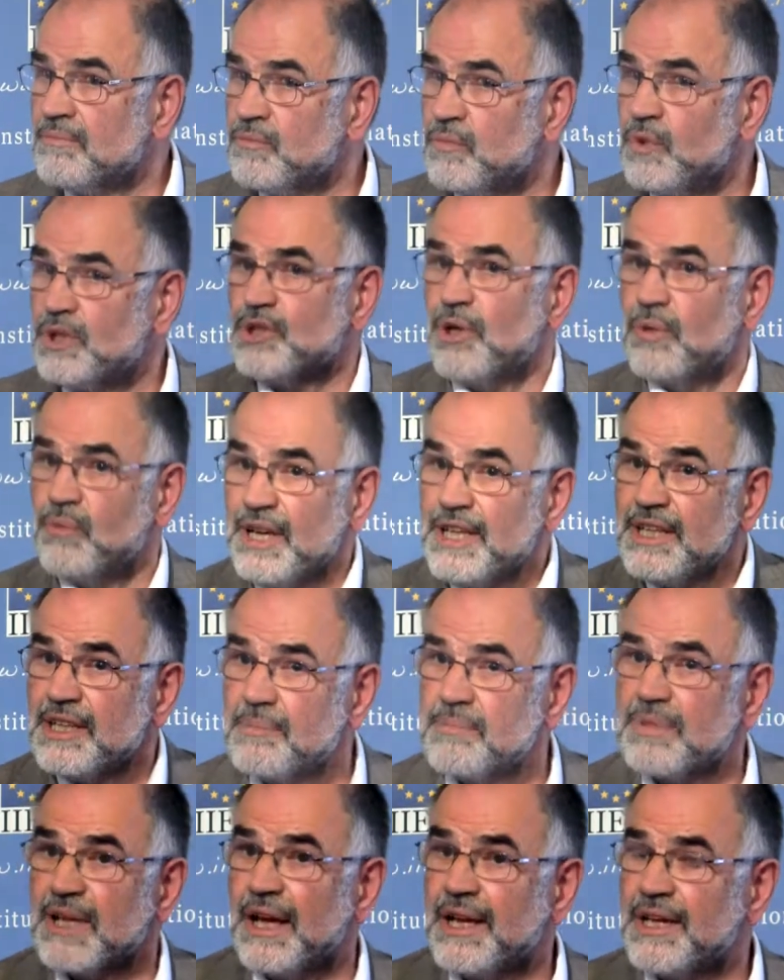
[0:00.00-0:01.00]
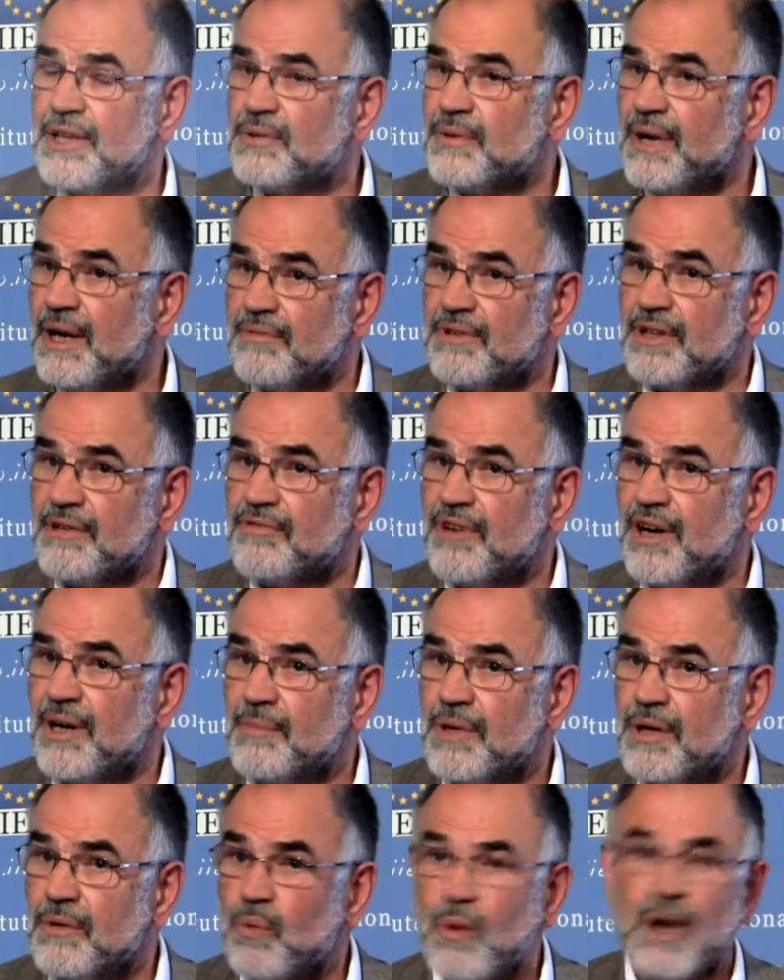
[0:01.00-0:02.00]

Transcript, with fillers: which already apply to every farmer?